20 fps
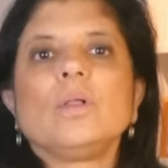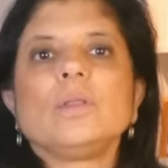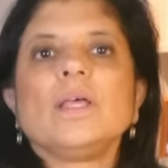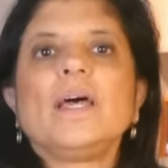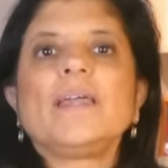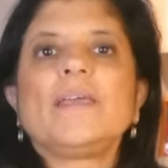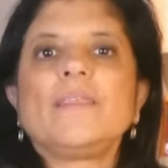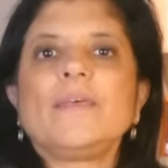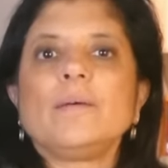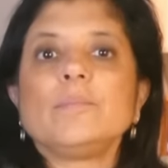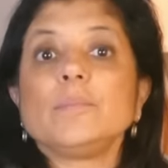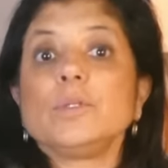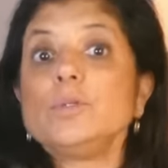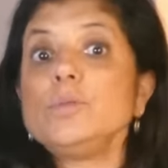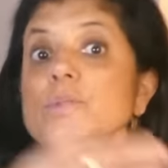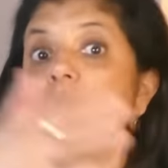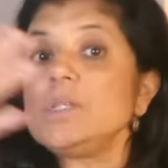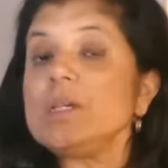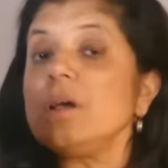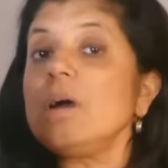like them
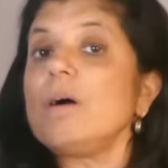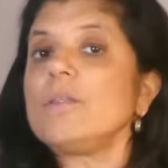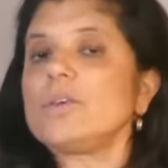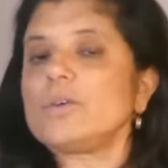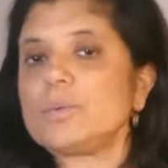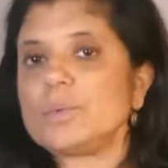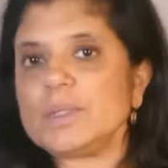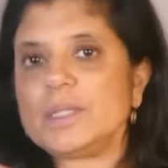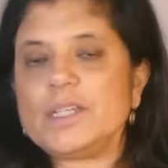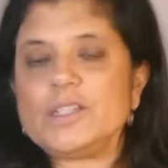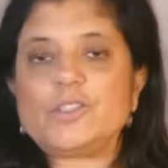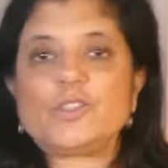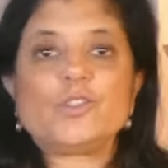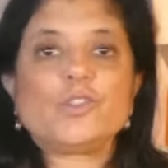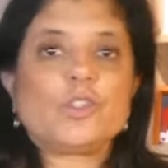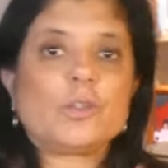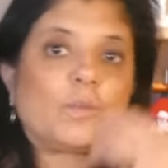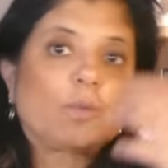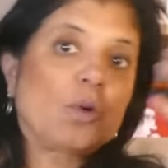losing other relationships